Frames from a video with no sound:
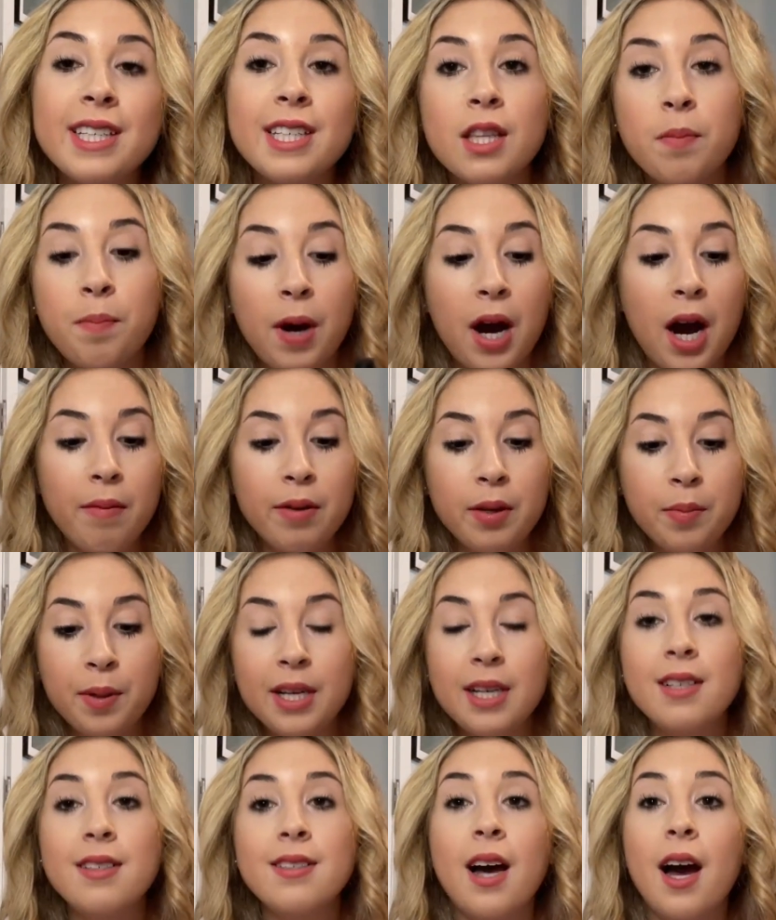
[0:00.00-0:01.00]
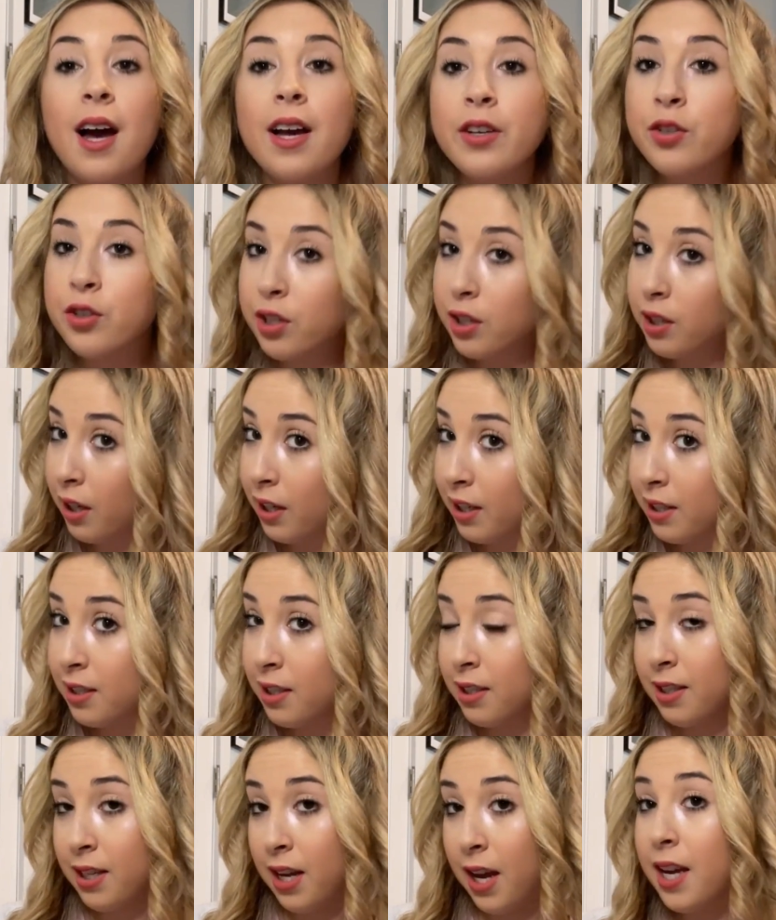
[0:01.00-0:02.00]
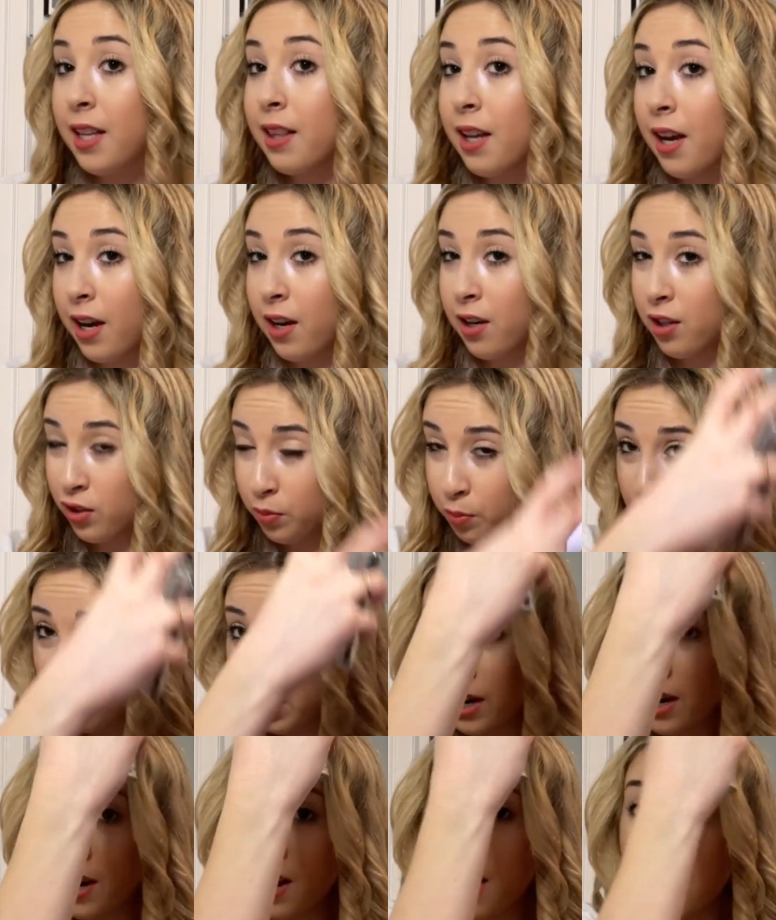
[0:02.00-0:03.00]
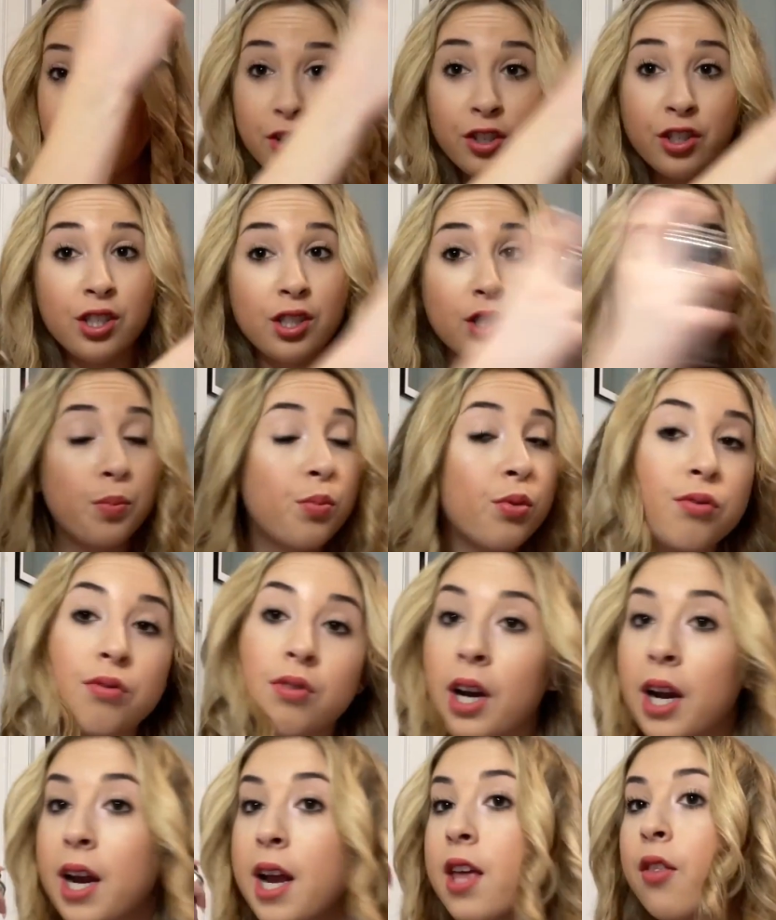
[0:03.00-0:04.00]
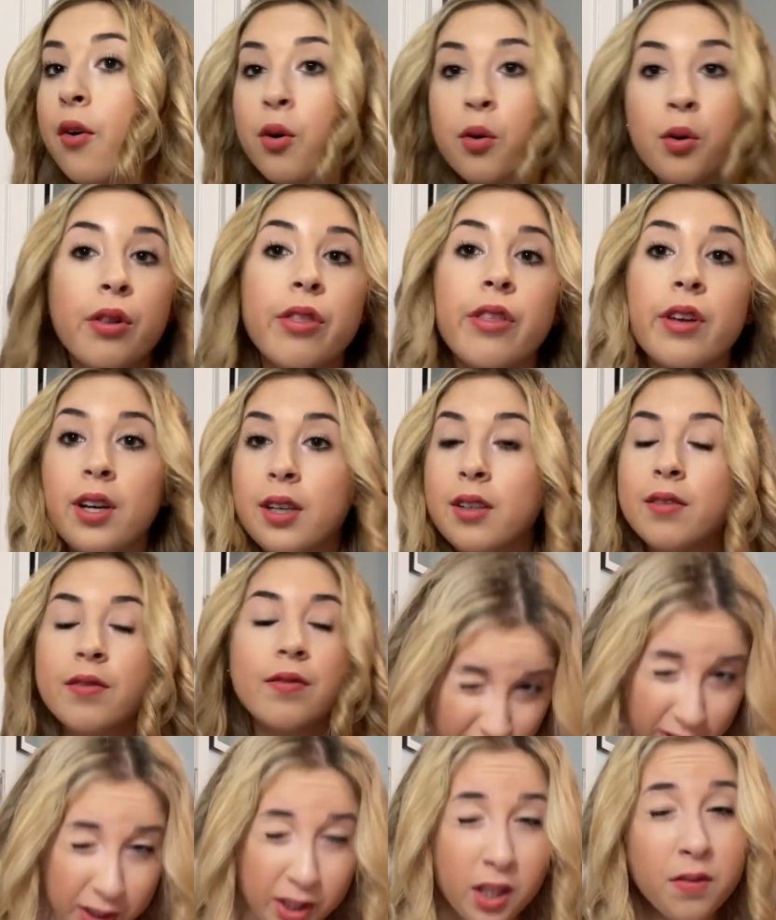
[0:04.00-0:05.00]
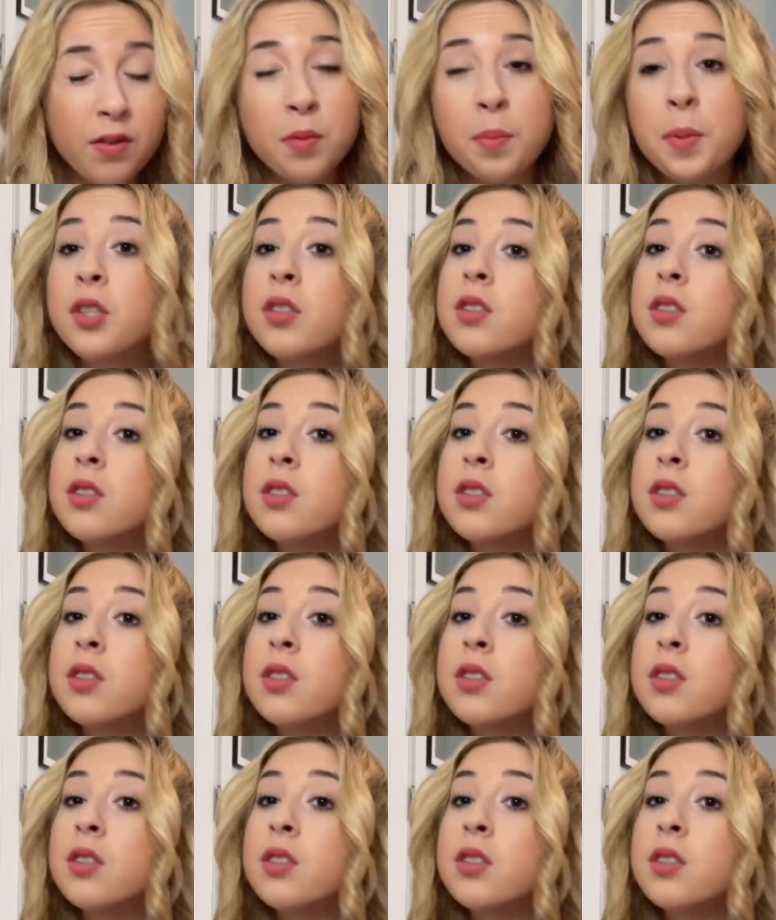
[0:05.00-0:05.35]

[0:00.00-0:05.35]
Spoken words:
to the bobby pins, I usually like to take the hairspray and just spray the whole thing. This stuff smells